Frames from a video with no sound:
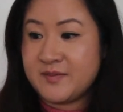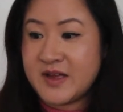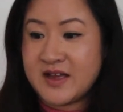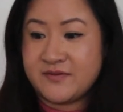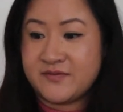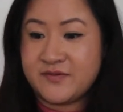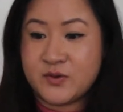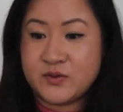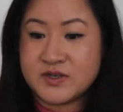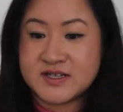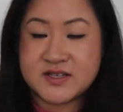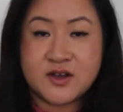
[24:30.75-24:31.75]
have all
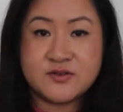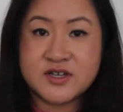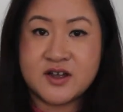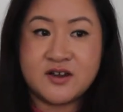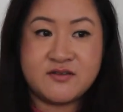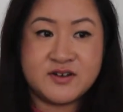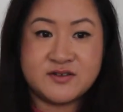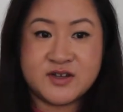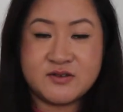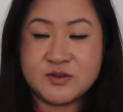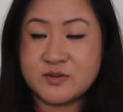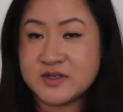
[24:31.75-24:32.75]
disowned her and
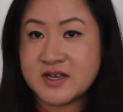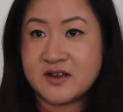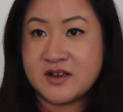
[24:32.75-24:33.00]
don't talk to her,